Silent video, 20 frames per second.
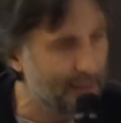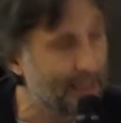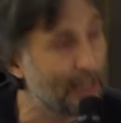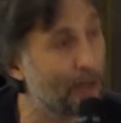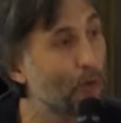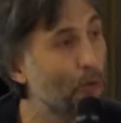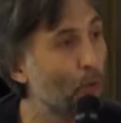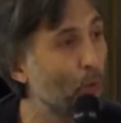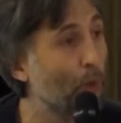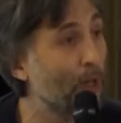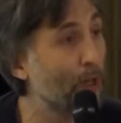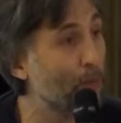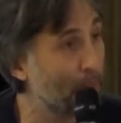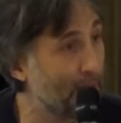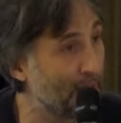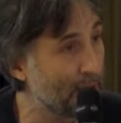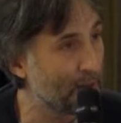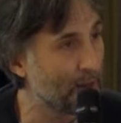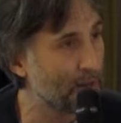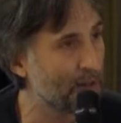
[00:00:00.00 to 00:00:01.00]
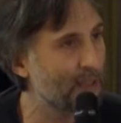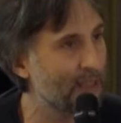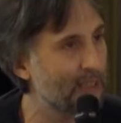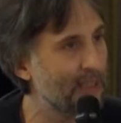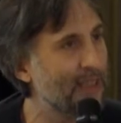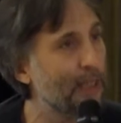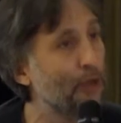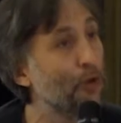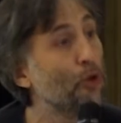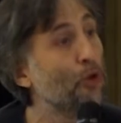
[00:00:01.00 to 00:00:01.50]
that what matters is
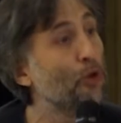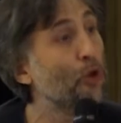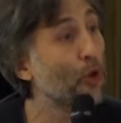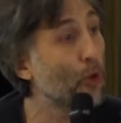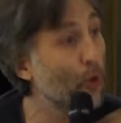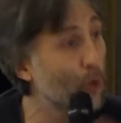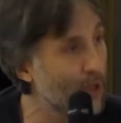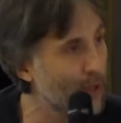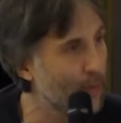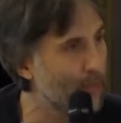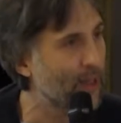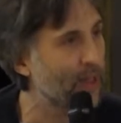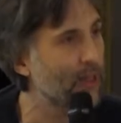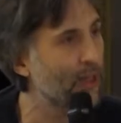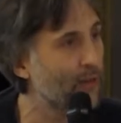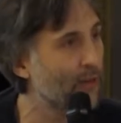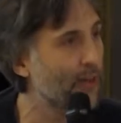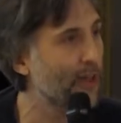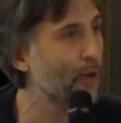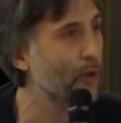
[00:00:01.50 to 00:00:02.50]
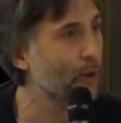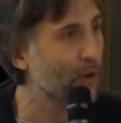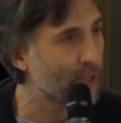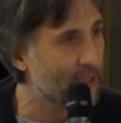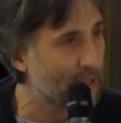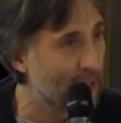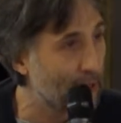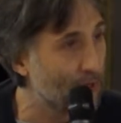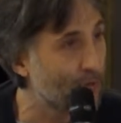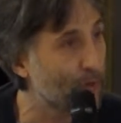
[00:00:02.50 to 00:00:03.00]
that you truly believe in
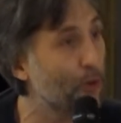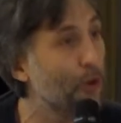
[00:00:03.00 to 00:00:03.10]
yourself,